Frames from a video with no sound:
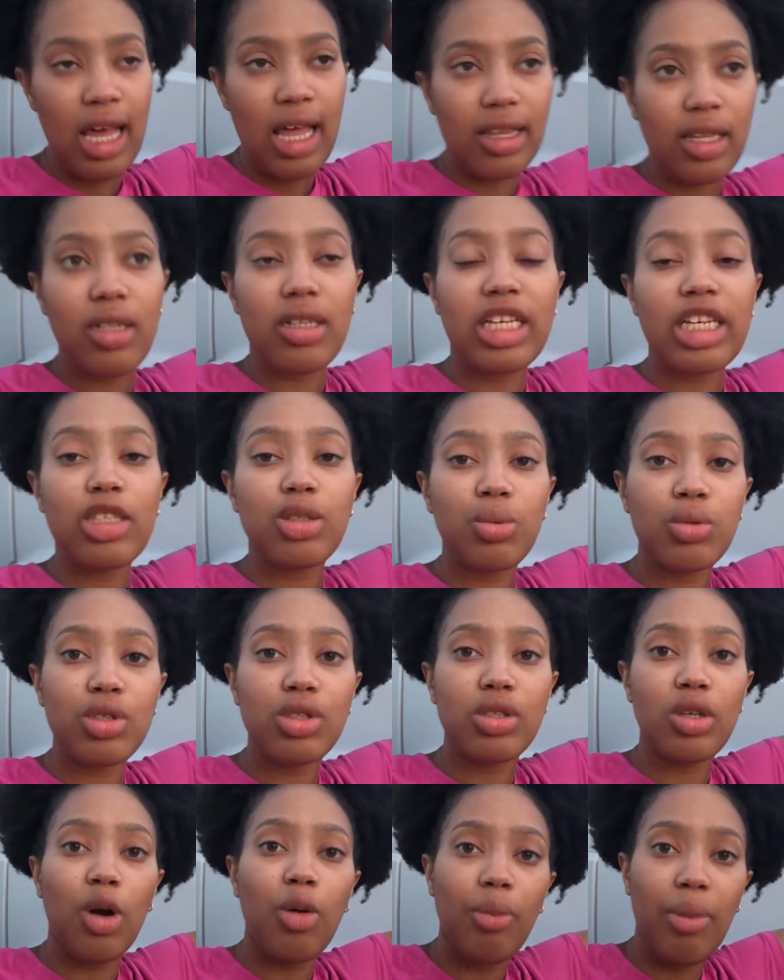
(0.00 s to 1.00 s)
The leaks were
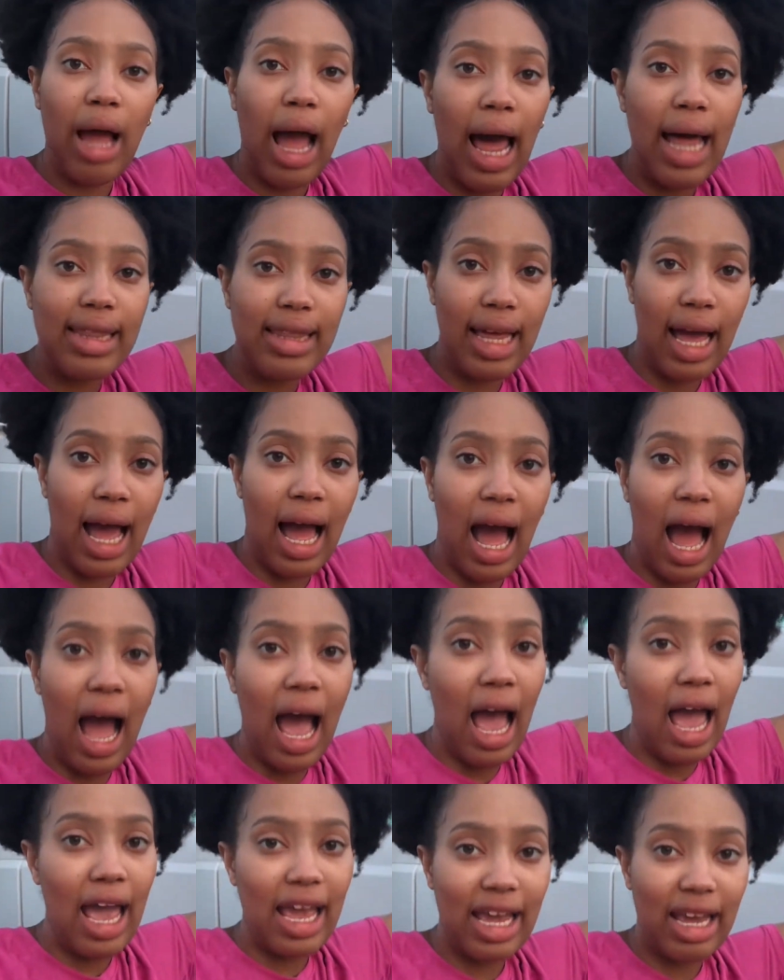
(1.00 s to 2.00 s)
so bad that
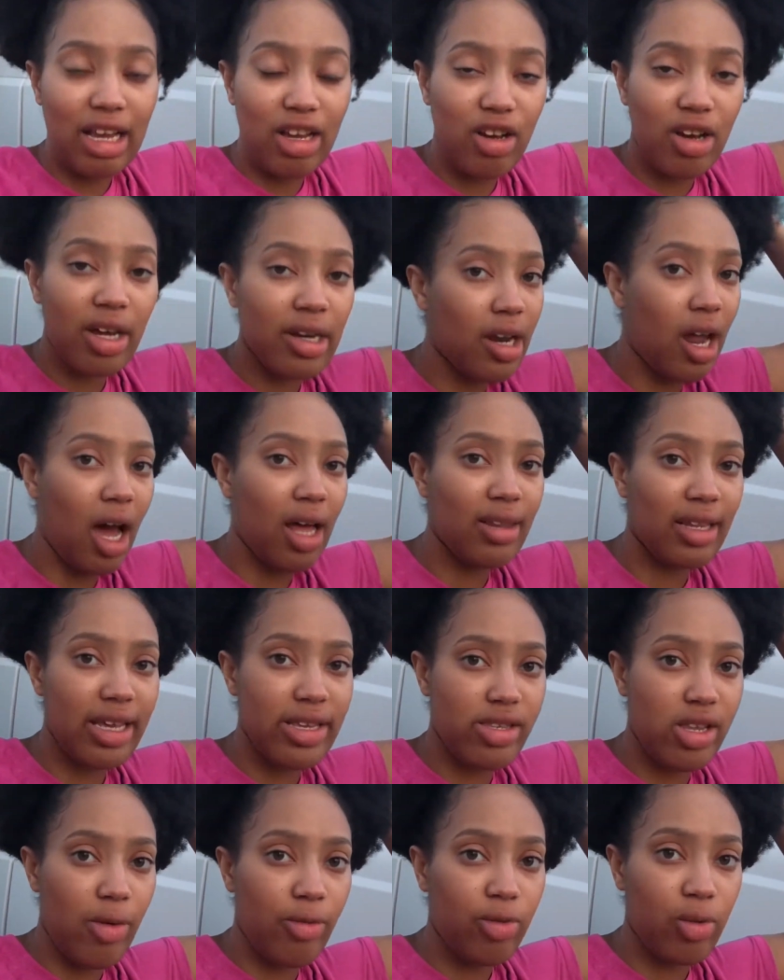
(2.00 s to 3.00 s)
I could not lay
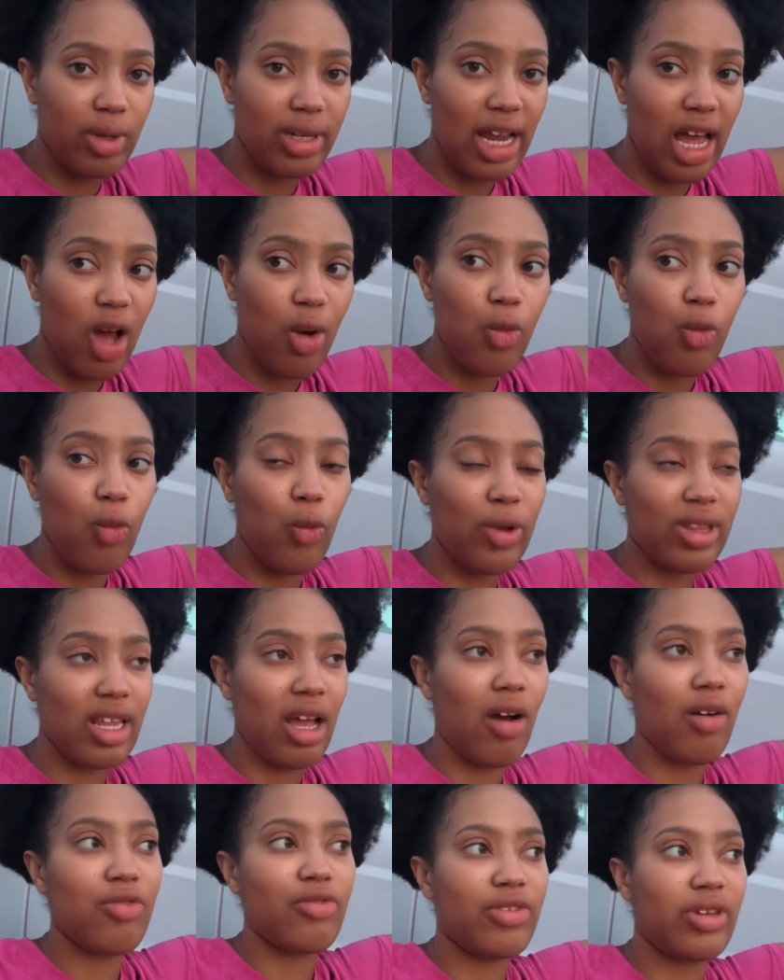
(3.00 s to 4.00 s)
subfloor down
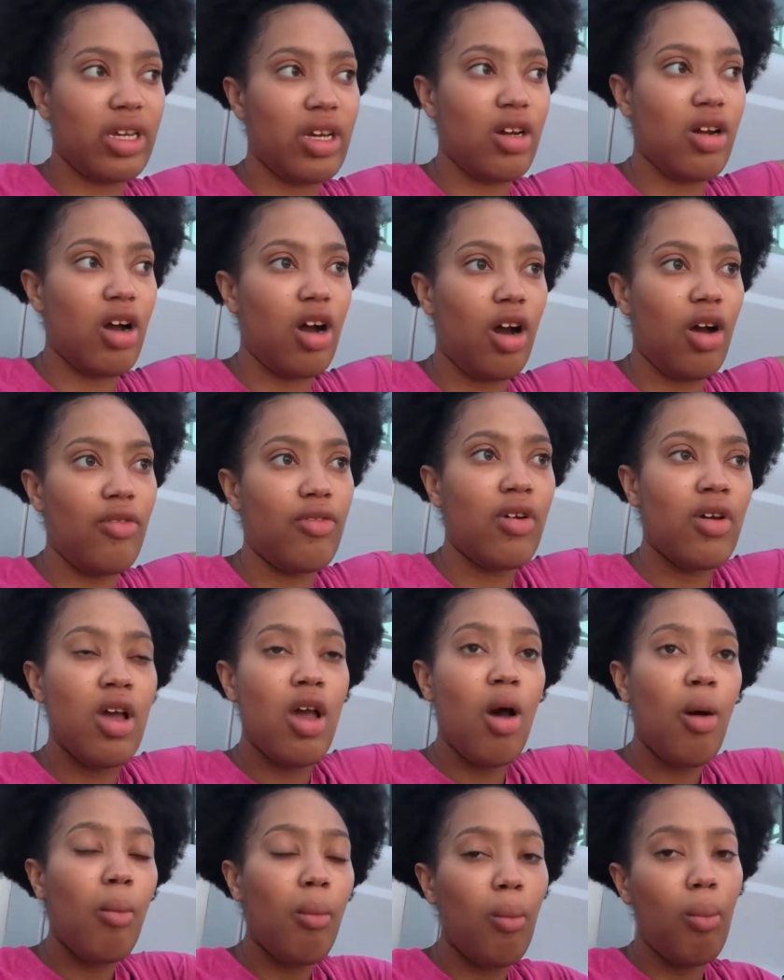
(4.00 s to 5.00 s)
without fear of
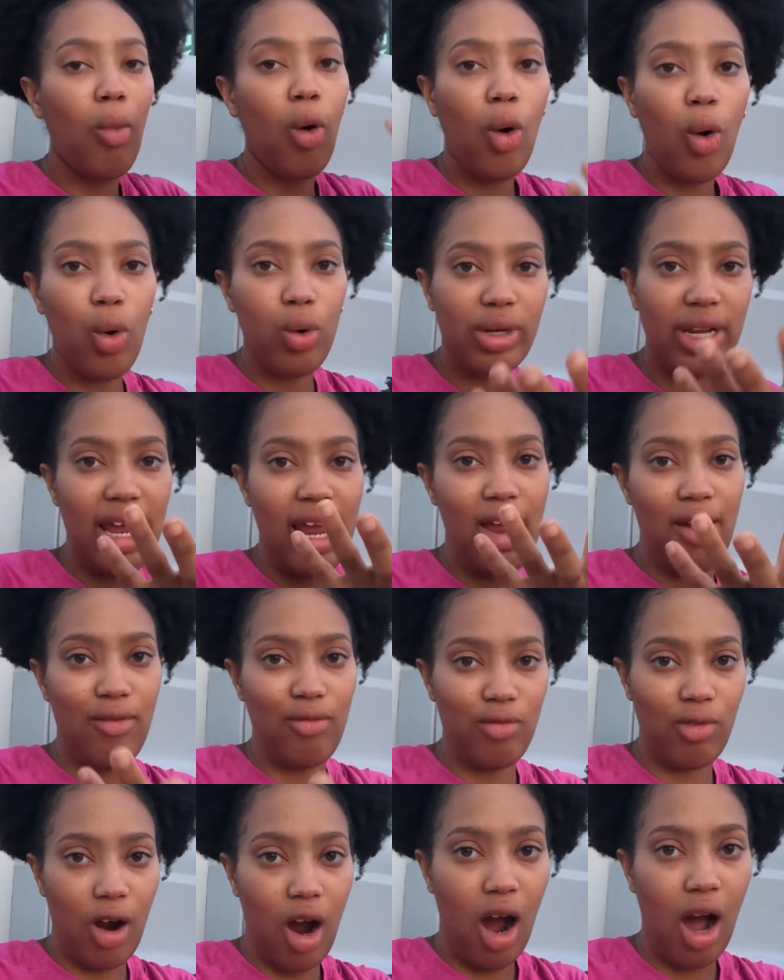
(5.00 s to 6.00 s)
mold and
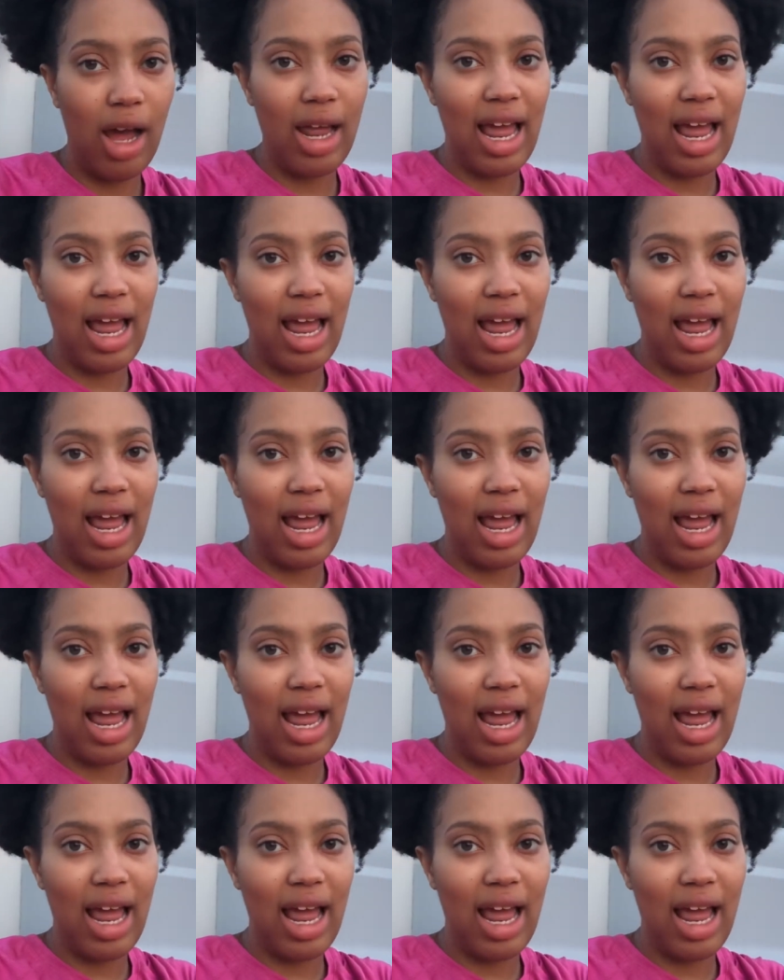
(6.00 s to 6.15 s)
rot.